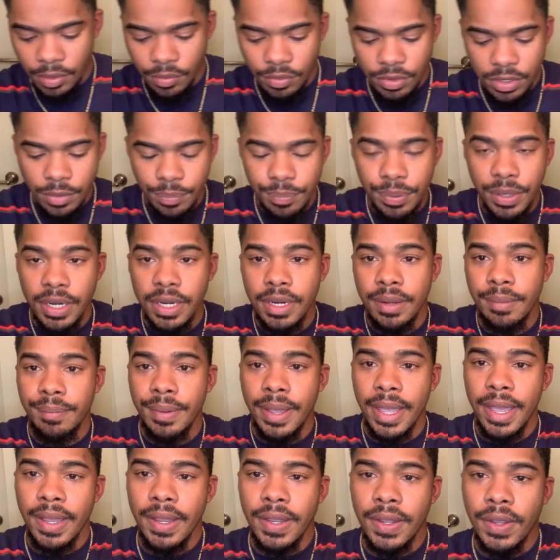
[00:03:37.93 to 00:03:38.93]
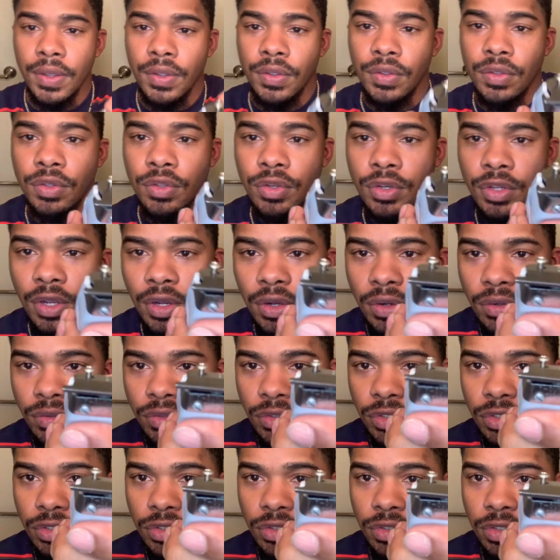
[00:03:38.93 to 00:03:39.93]
when you're putting it back, you don't
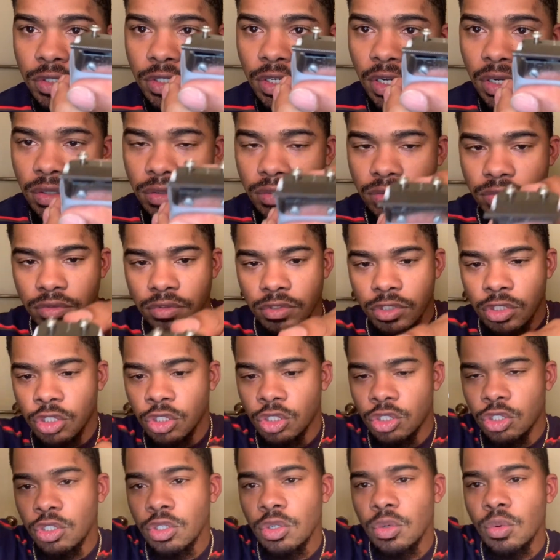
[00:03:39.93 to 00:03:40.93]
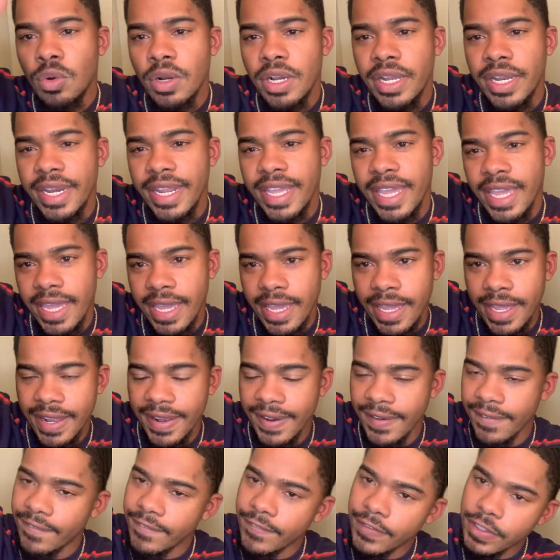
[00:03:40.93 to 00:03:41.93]
screw one end
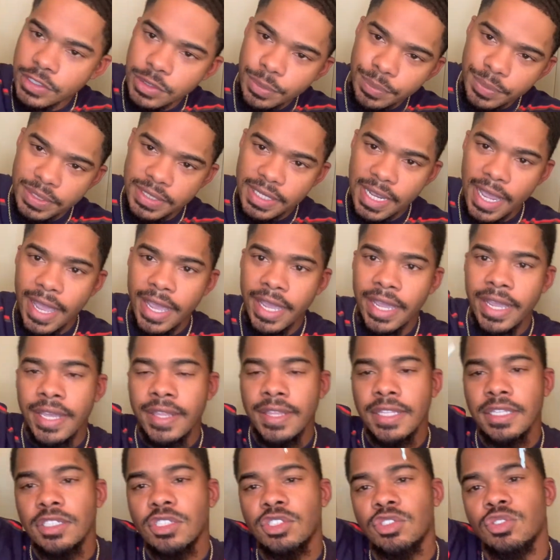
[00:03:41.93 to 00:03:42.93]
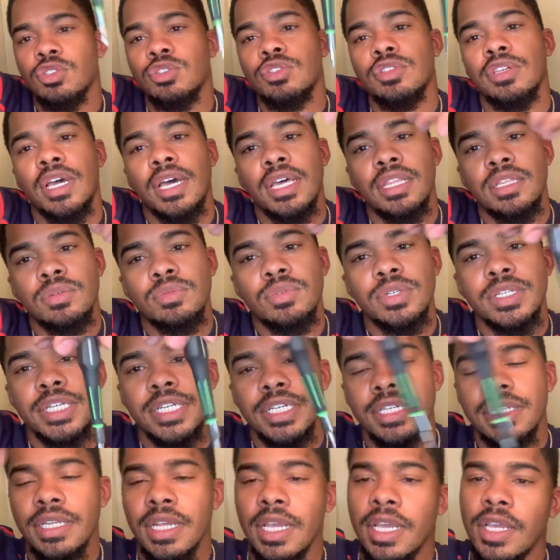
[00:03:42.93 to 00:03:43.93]
super tight and then screw the other one
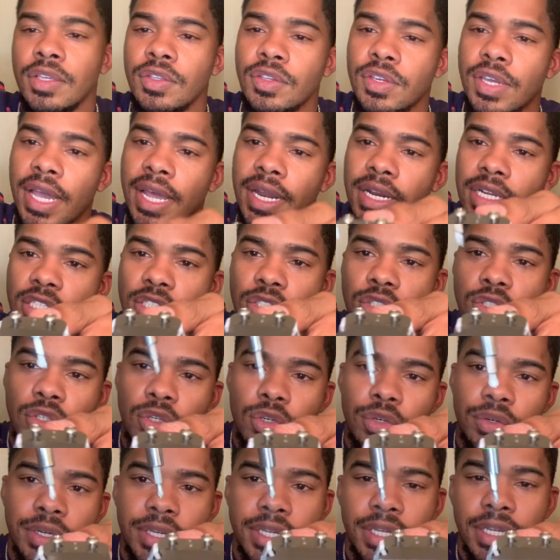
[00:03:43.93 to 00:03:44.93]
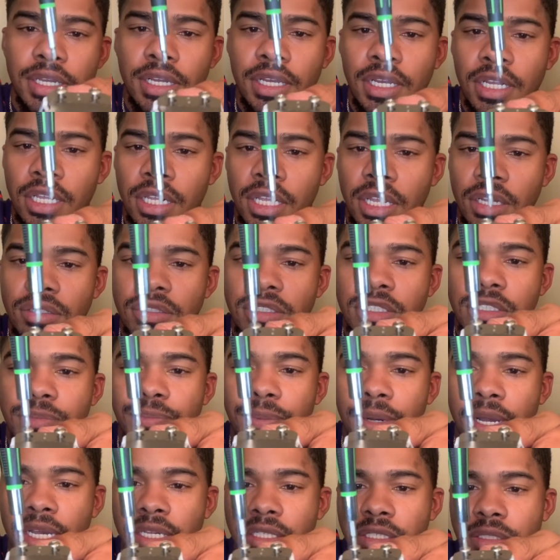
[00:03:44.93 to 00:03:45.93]
in. You kind of screw it close as
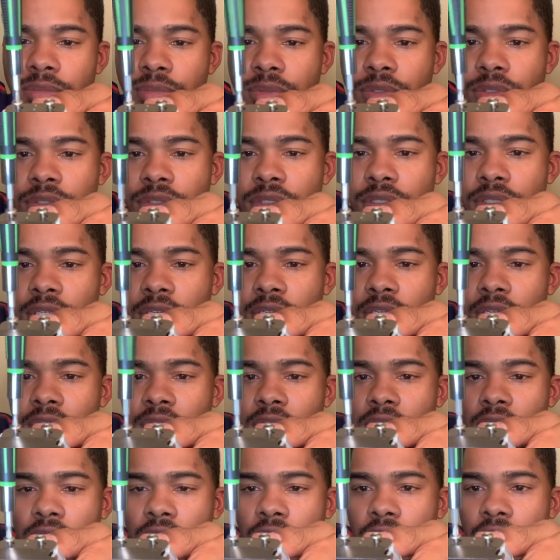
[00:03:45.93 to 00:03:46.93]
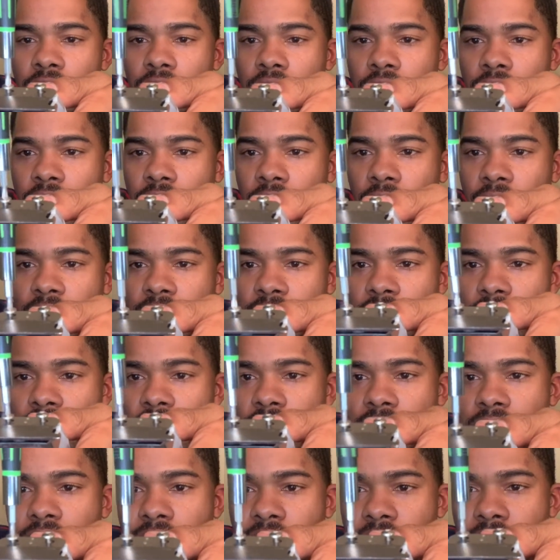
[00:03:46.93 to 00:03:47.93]
possible, like
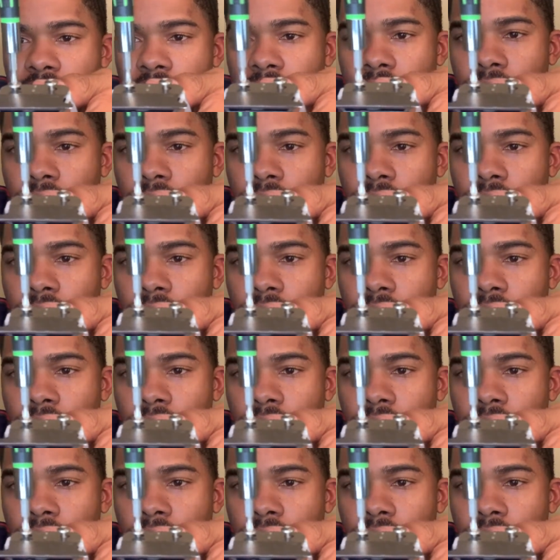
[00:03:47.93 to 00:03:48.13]
this.